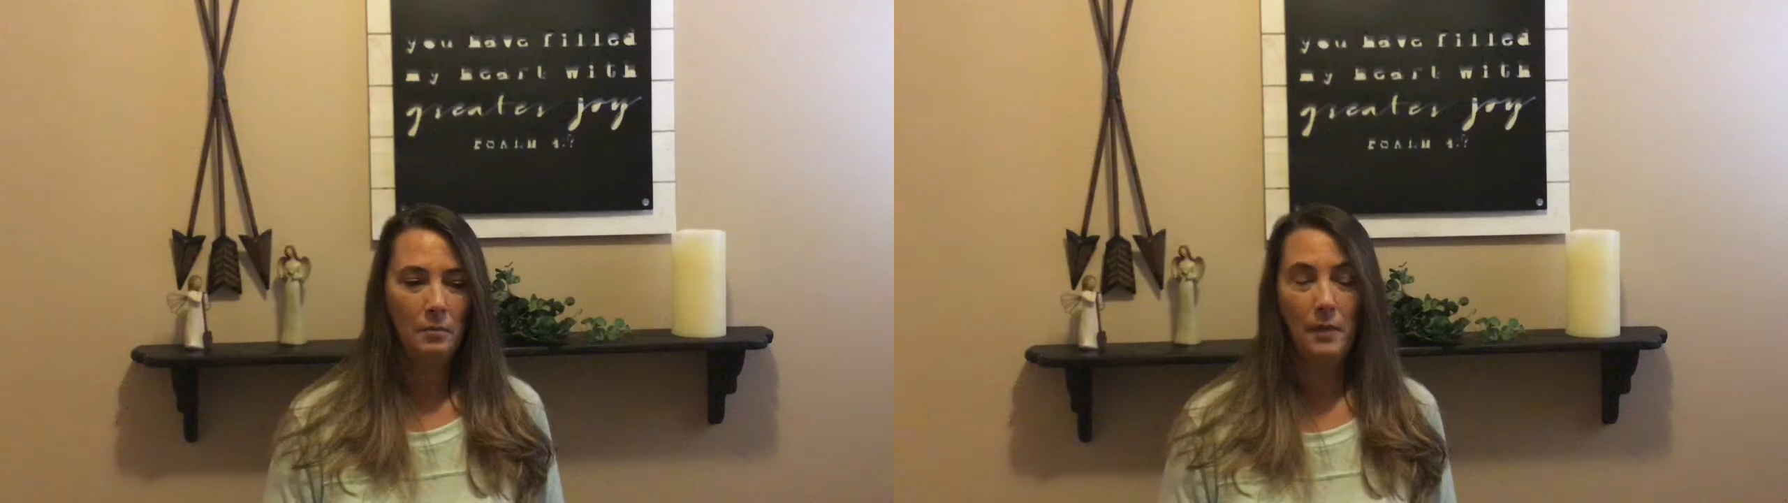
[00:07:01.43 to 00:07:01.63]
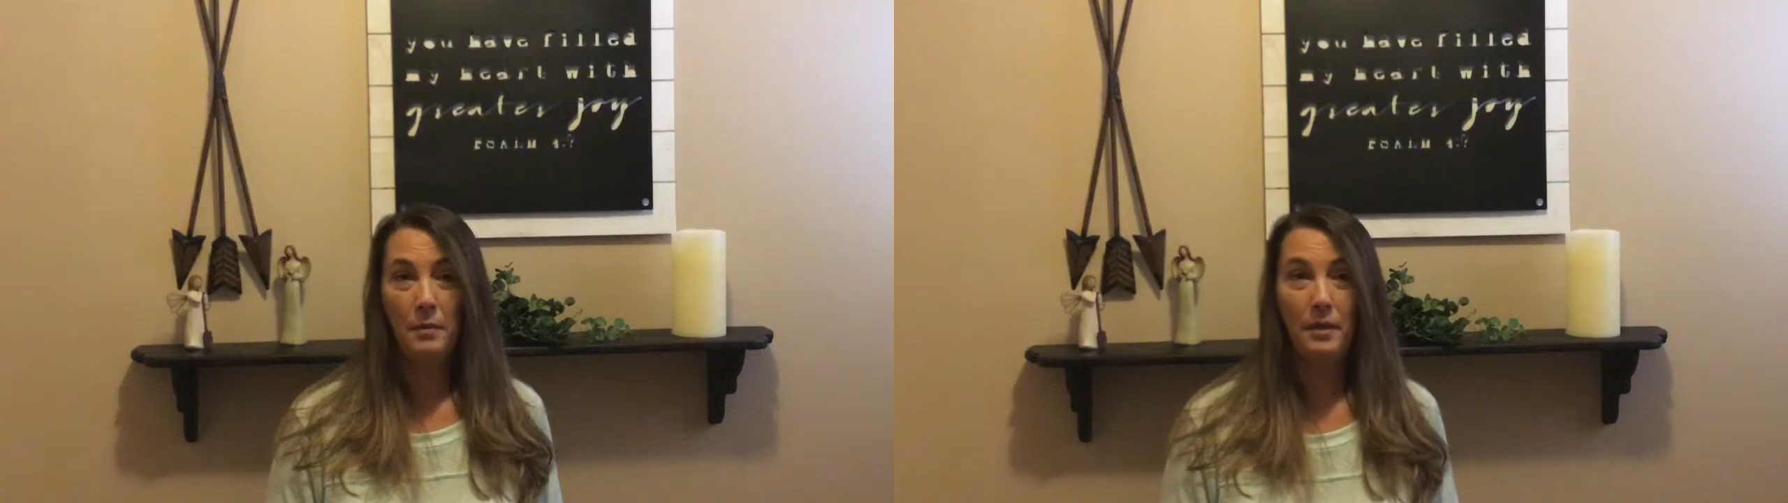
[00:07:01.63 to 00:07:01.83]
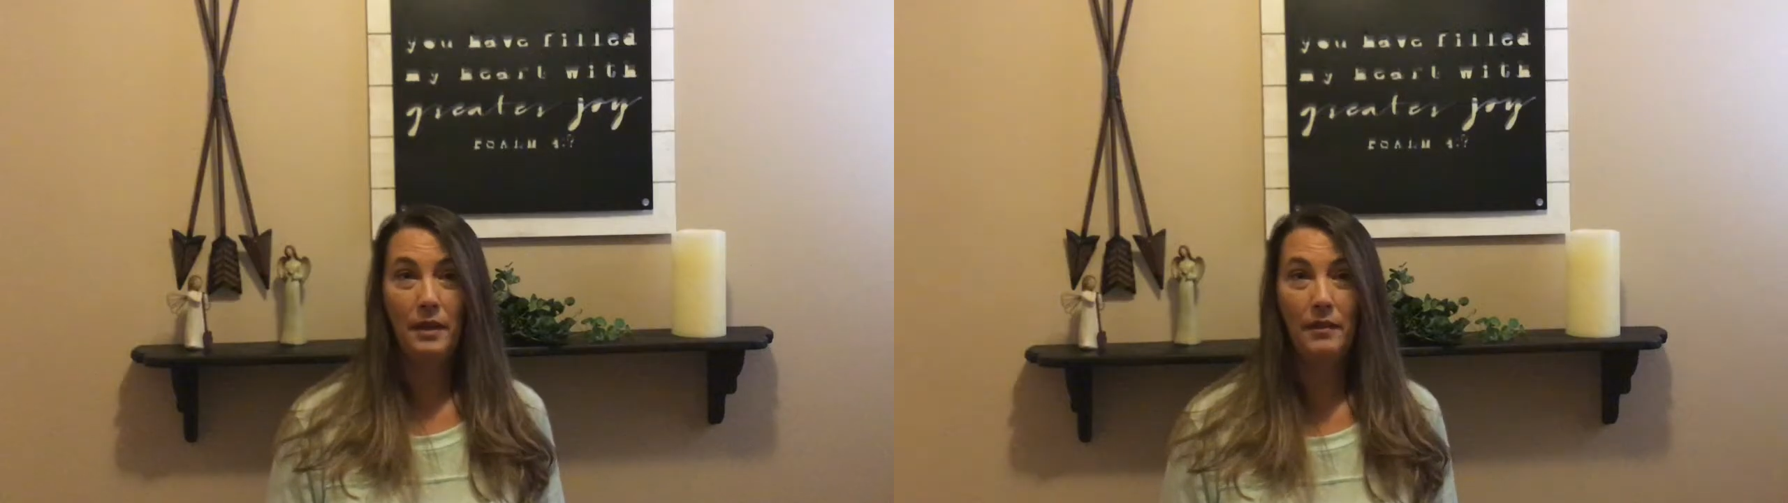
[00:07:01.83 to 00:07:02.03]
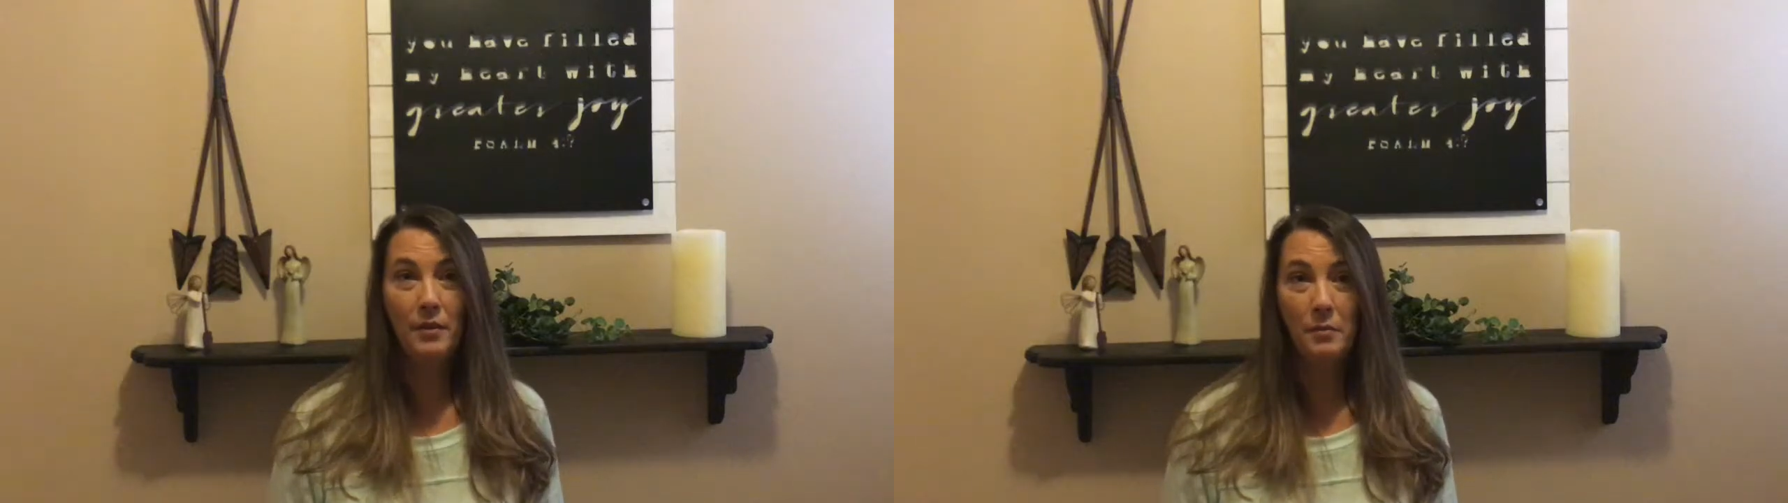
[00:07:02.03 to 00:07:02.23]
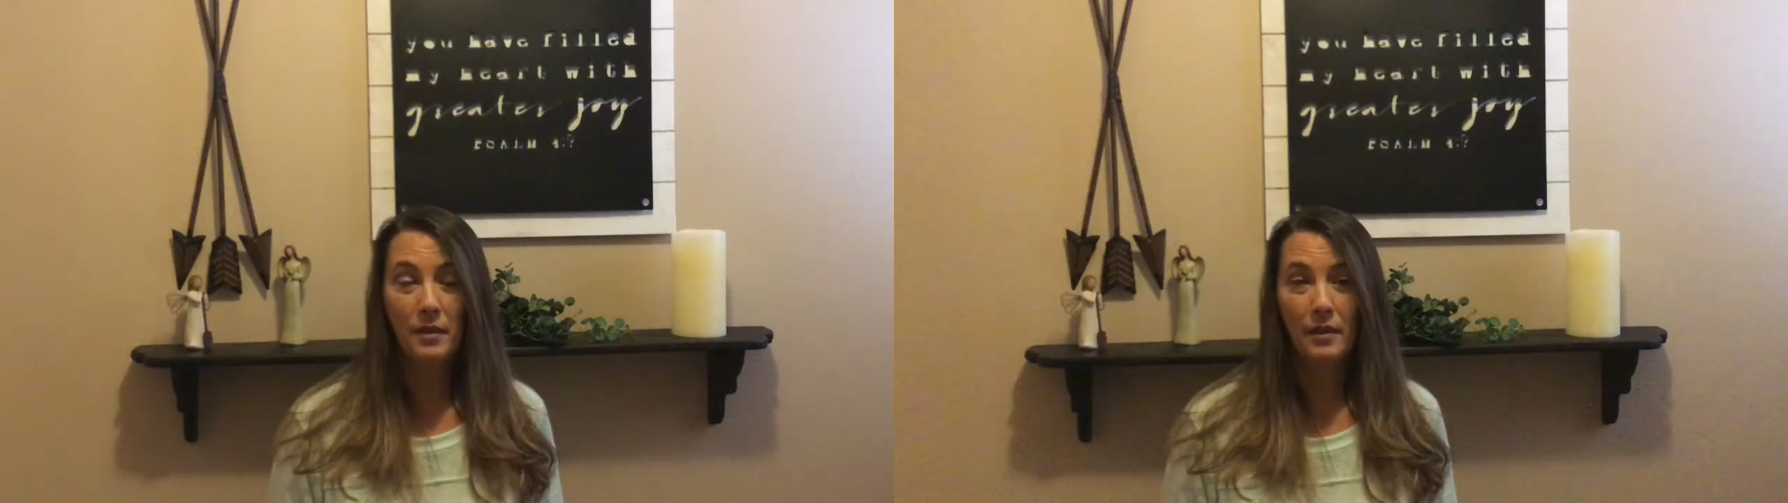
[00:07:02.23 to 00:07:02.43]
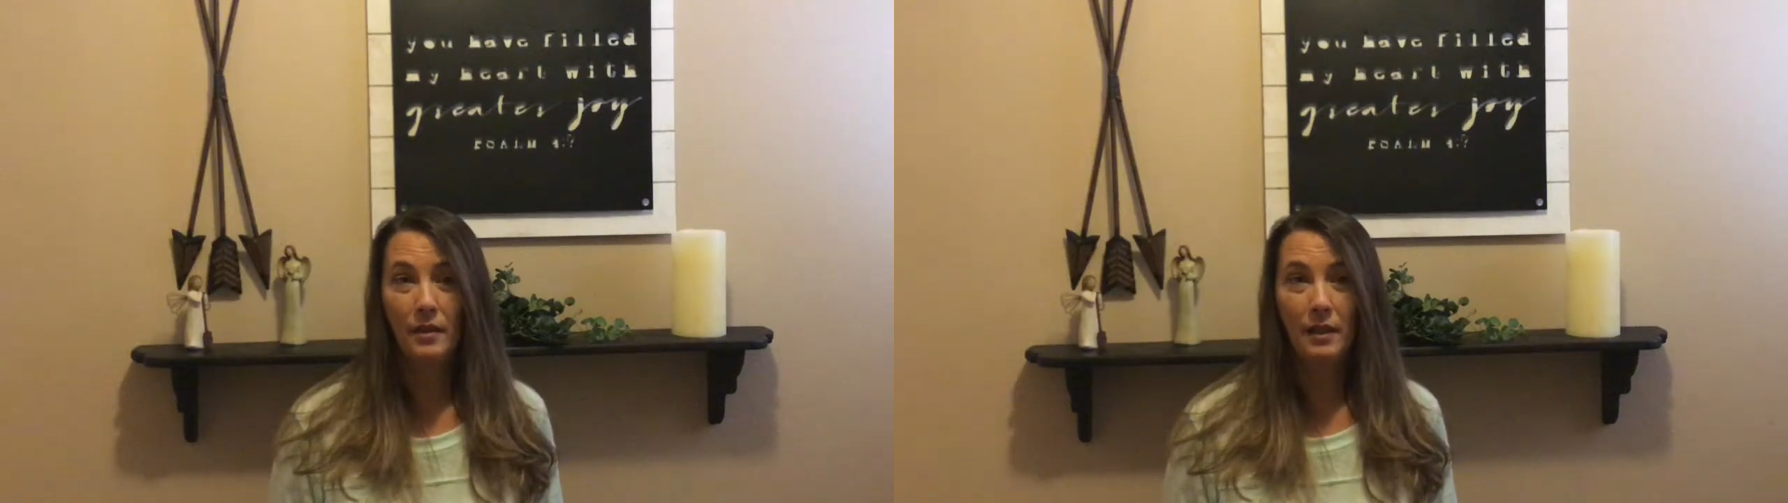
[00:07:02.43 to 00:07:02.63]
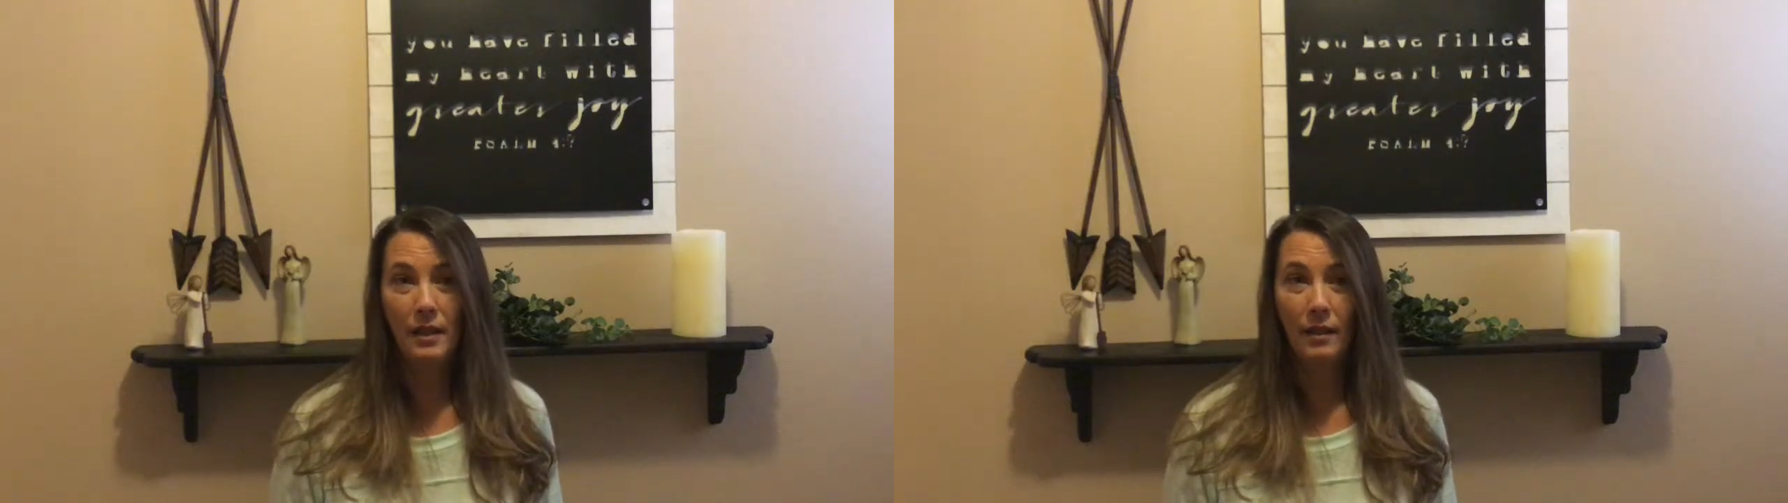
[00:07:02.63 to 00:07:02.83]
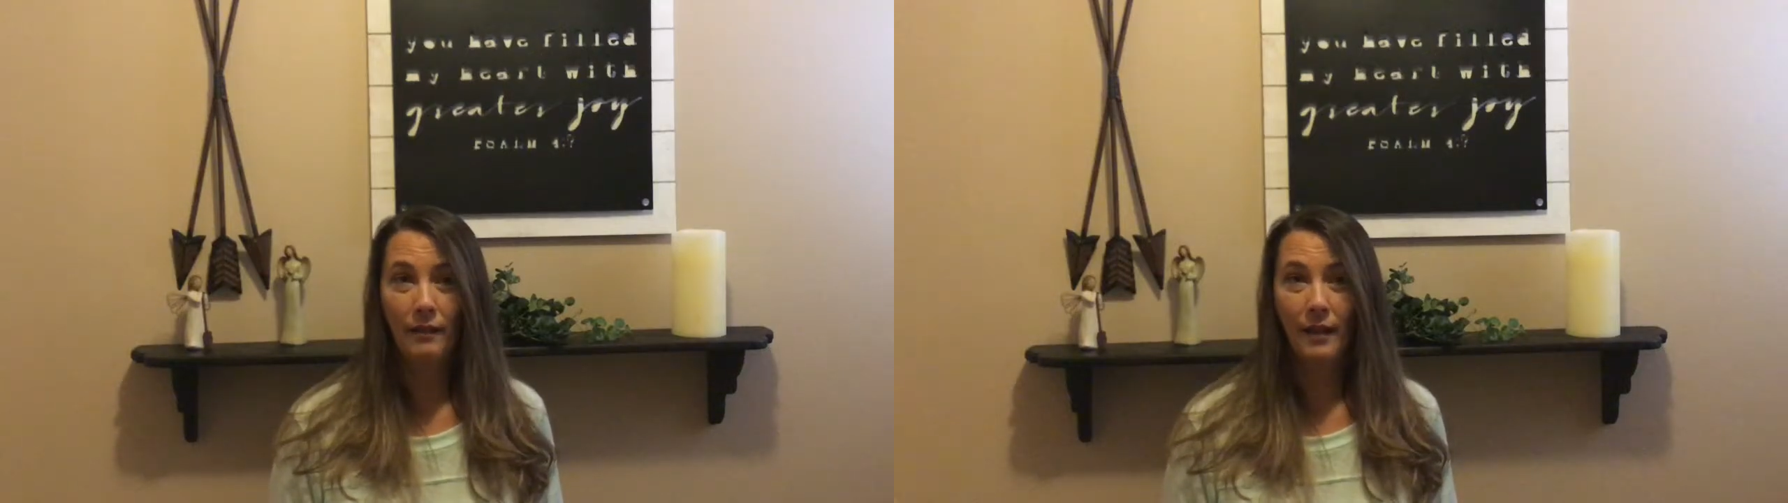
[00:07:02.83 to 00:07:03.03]
maybe give them the
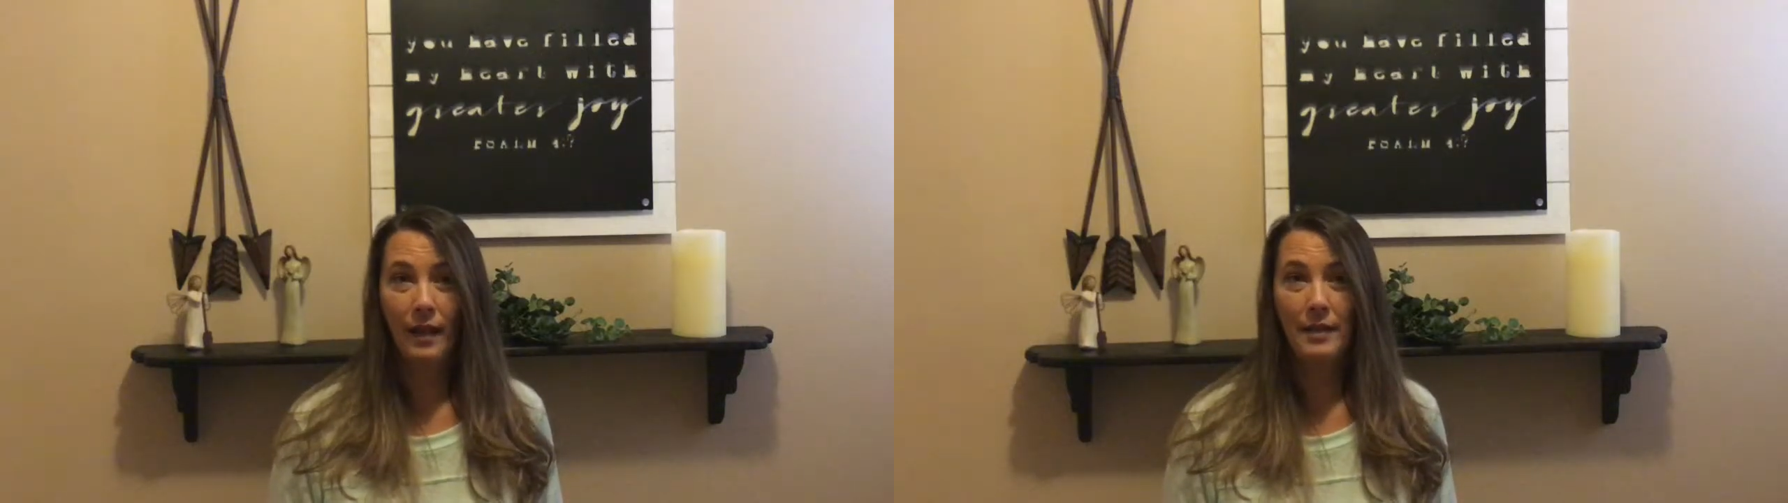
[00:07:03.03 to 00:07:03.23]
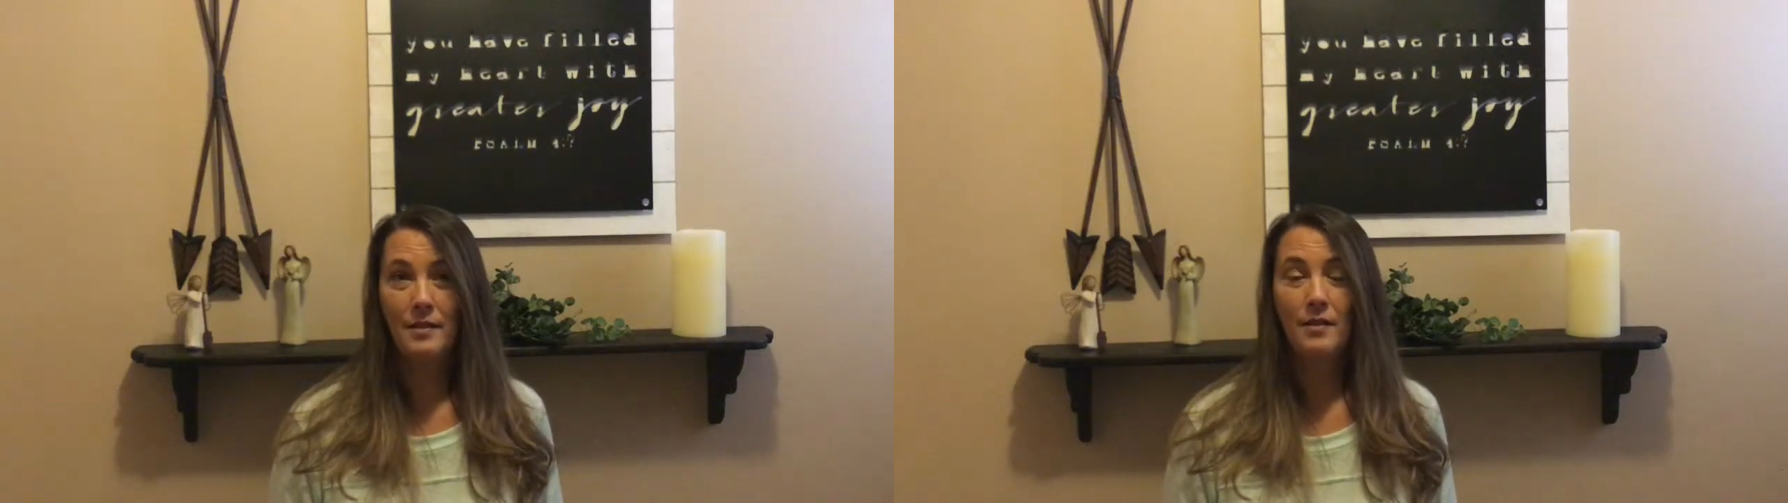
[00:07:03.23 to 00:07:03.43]
neon lights